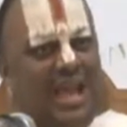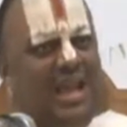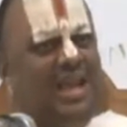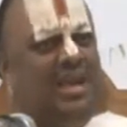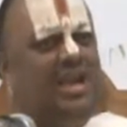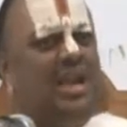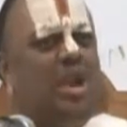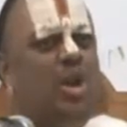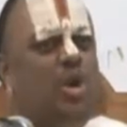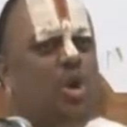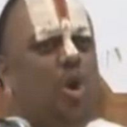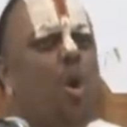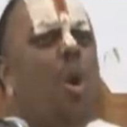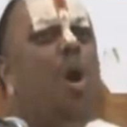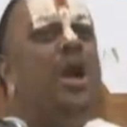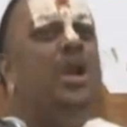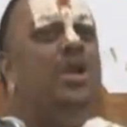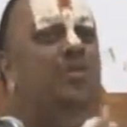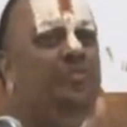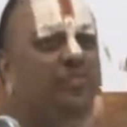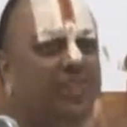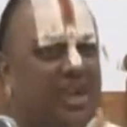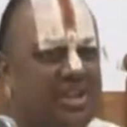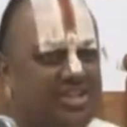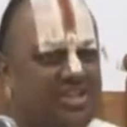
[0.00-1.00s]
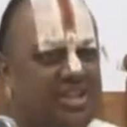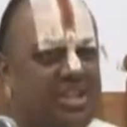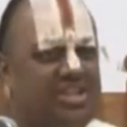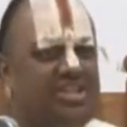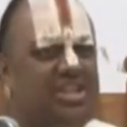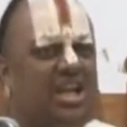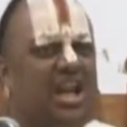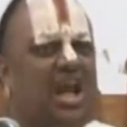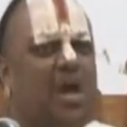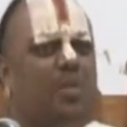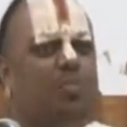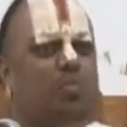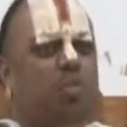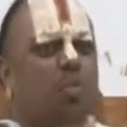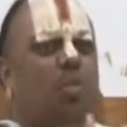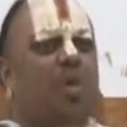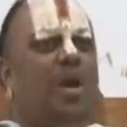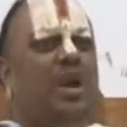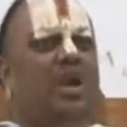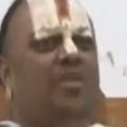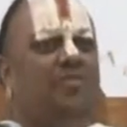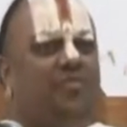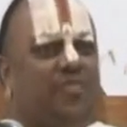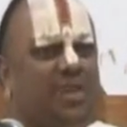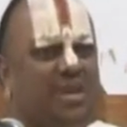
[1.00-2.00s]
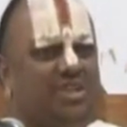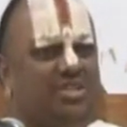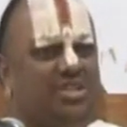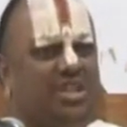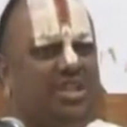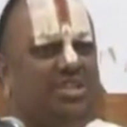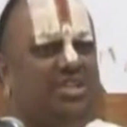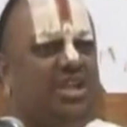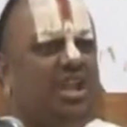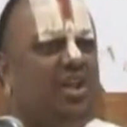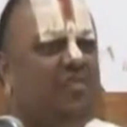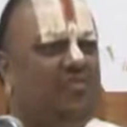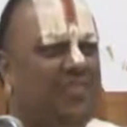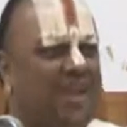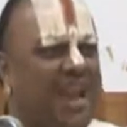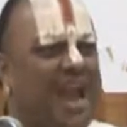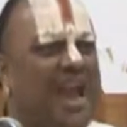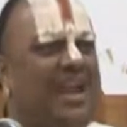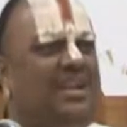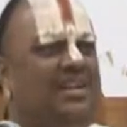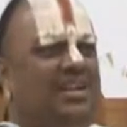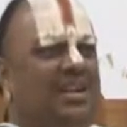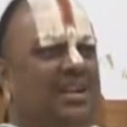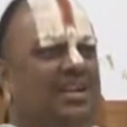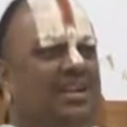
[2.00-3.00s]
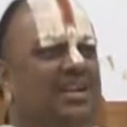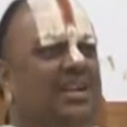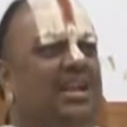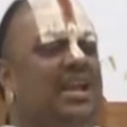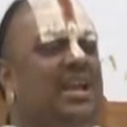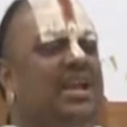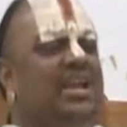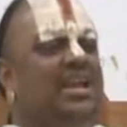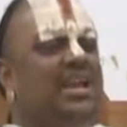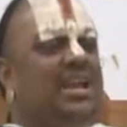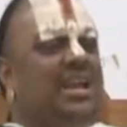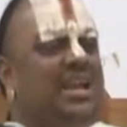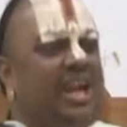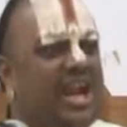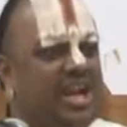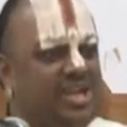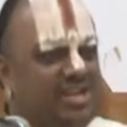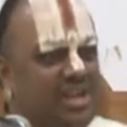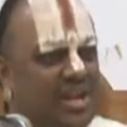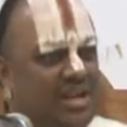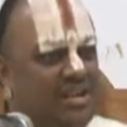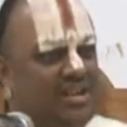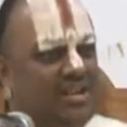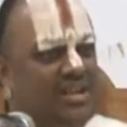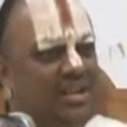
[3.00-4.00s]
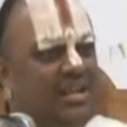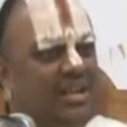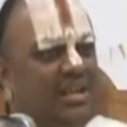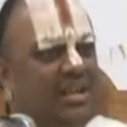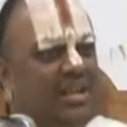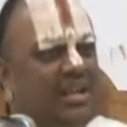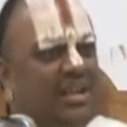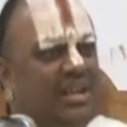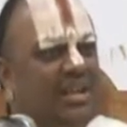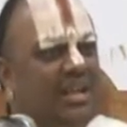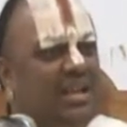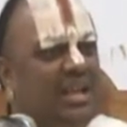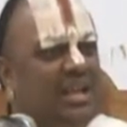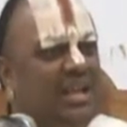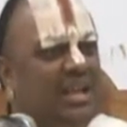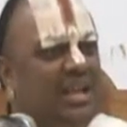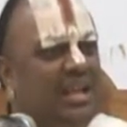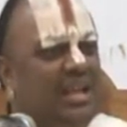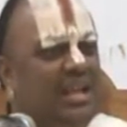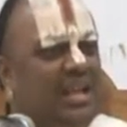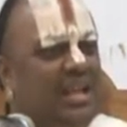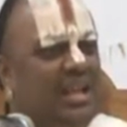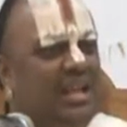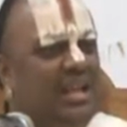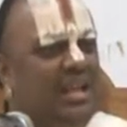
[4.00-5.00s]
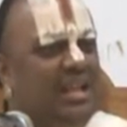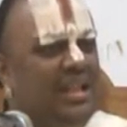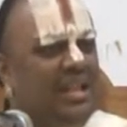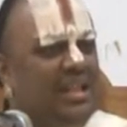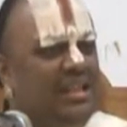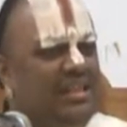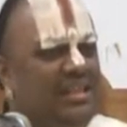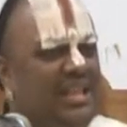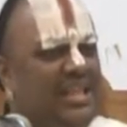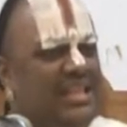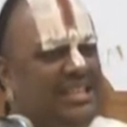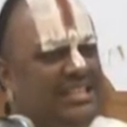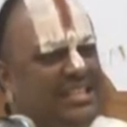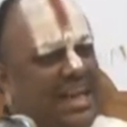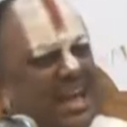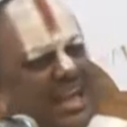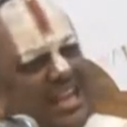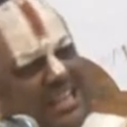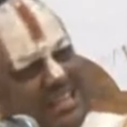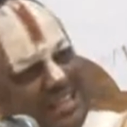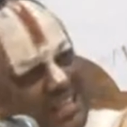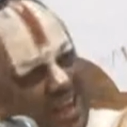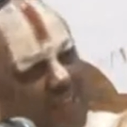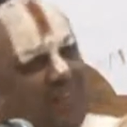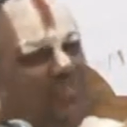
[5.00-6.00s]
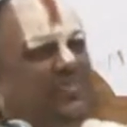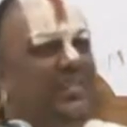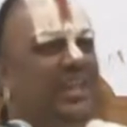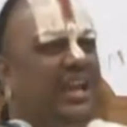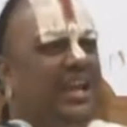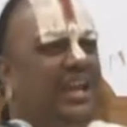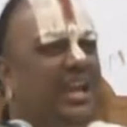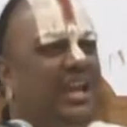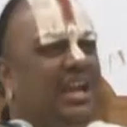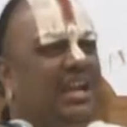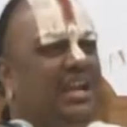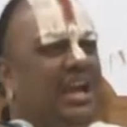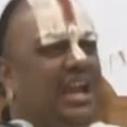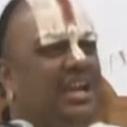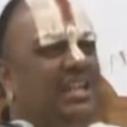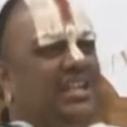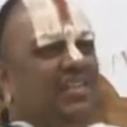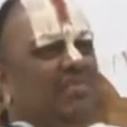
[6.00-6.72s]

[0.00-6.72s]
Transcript: Then low infrastructure or poor infrastructure of land and irrigation. The size of the